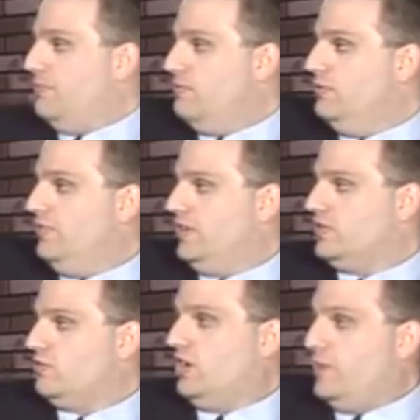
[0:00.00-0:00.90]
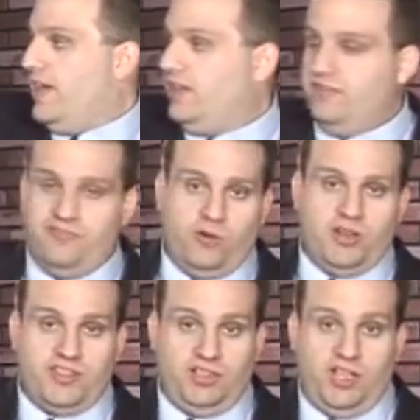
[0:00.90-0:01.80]
by moving his rook back and
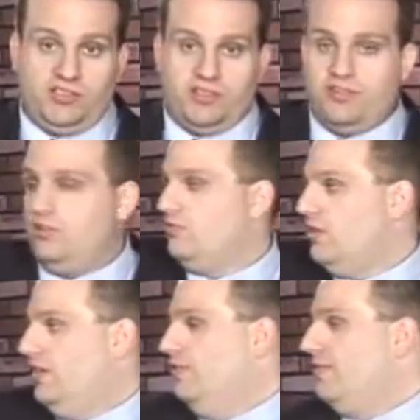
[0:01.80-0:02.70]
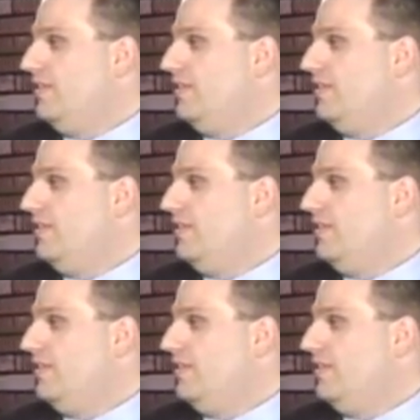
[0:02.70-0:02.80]
forth along the third row.